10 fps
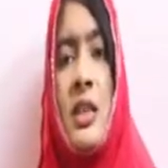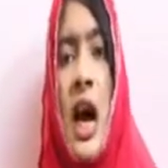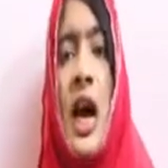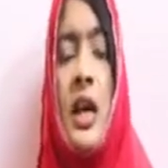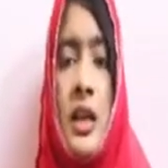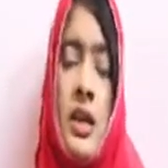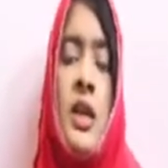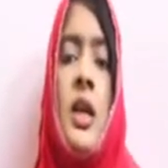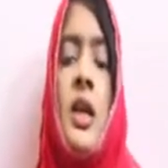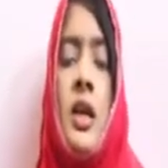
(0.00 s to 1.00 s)
dark
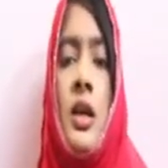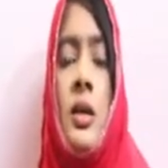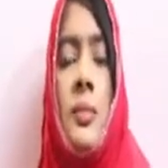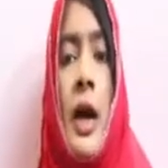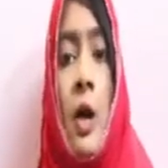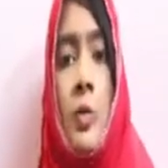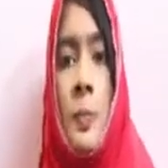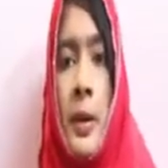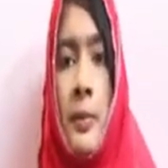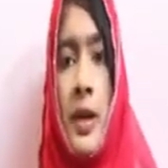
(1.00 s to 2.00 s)
brown
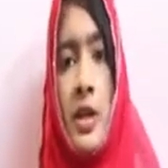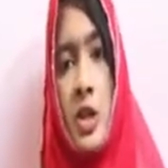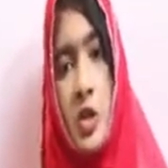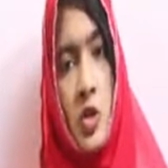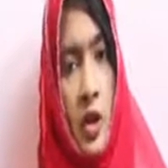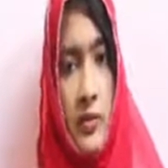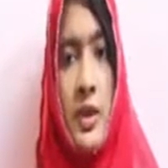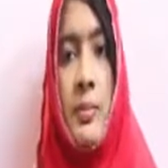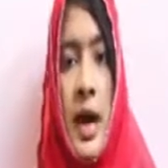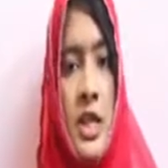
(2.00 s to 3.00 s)
pigmentation of the
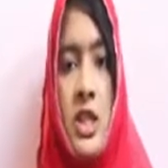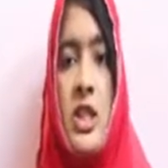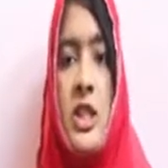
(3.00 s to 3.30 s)
marginal